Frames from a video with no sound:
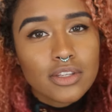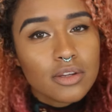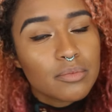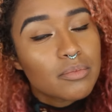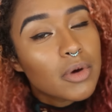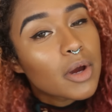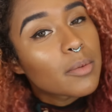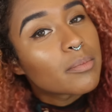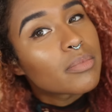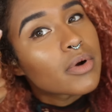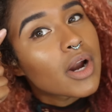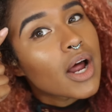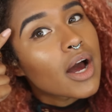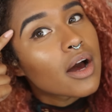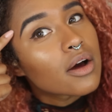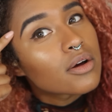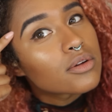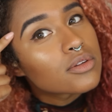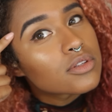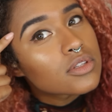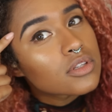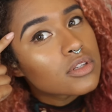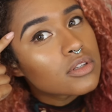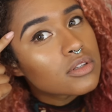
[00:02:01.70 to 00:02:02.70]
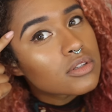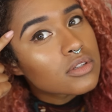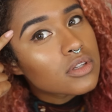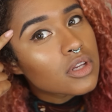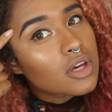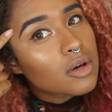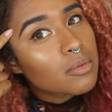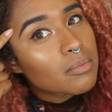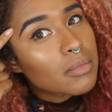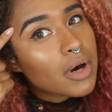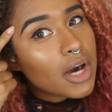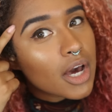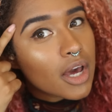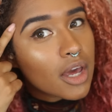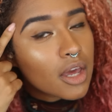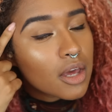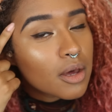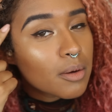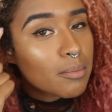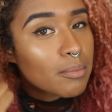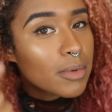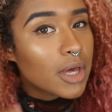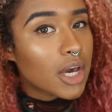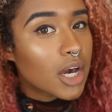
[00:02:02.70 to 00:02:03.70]
I did my brows using
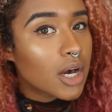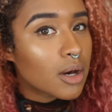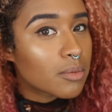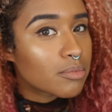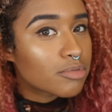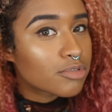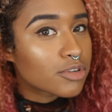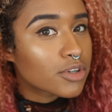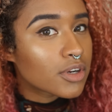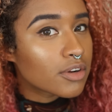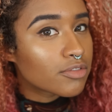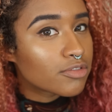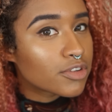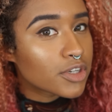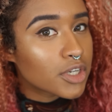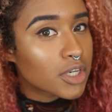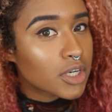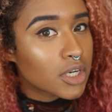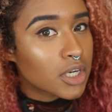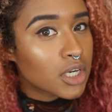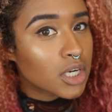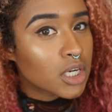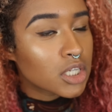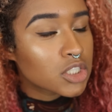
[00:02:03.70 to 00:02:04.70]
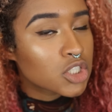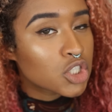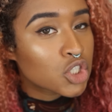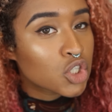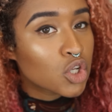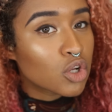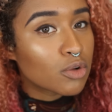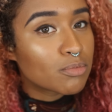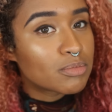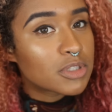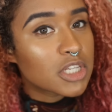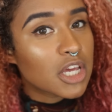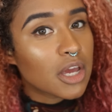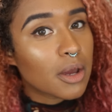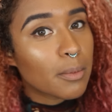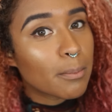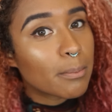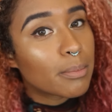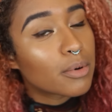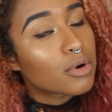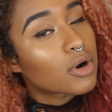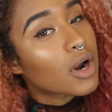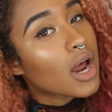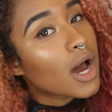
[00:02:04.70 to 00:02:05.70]
my Makeup Forever
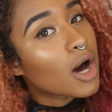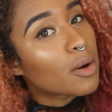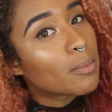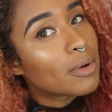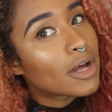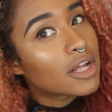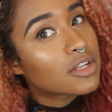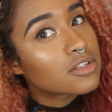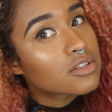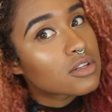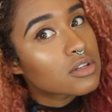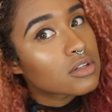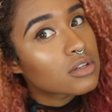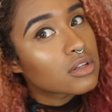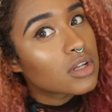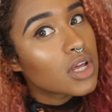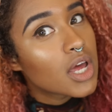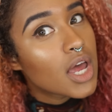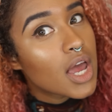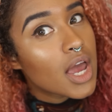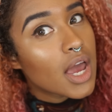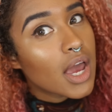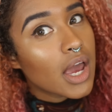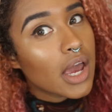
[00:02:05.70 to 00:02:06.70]
Sculpting Brow Pencil,